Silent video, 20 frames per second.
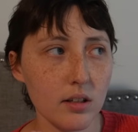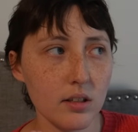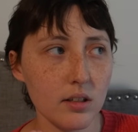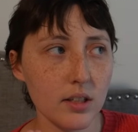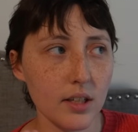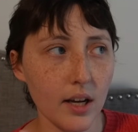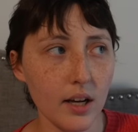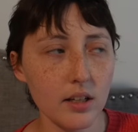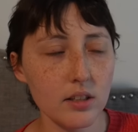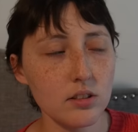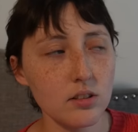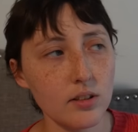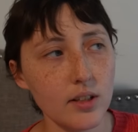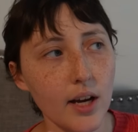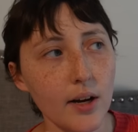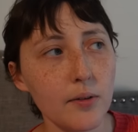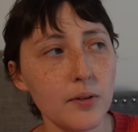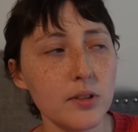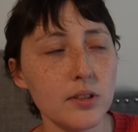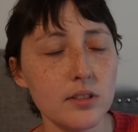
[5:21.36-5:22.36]
yeah, so
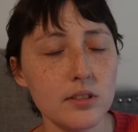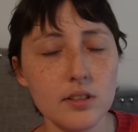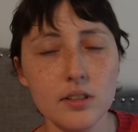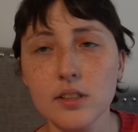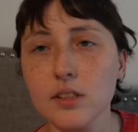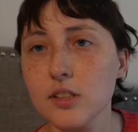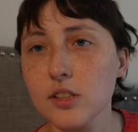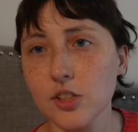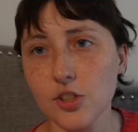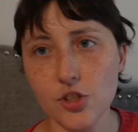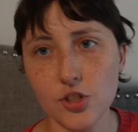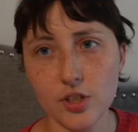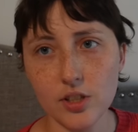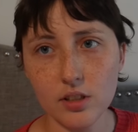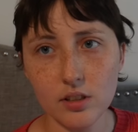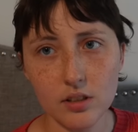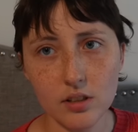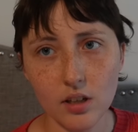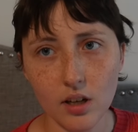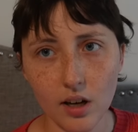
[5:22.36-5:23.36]
that was the
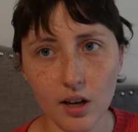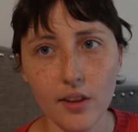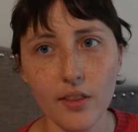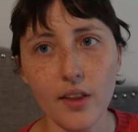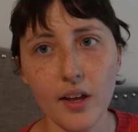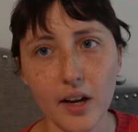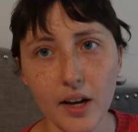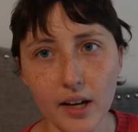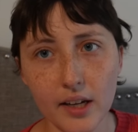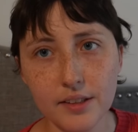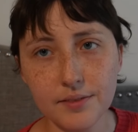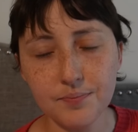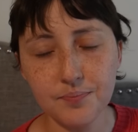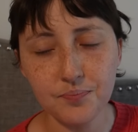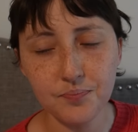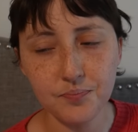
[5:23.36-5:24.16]
decision on that,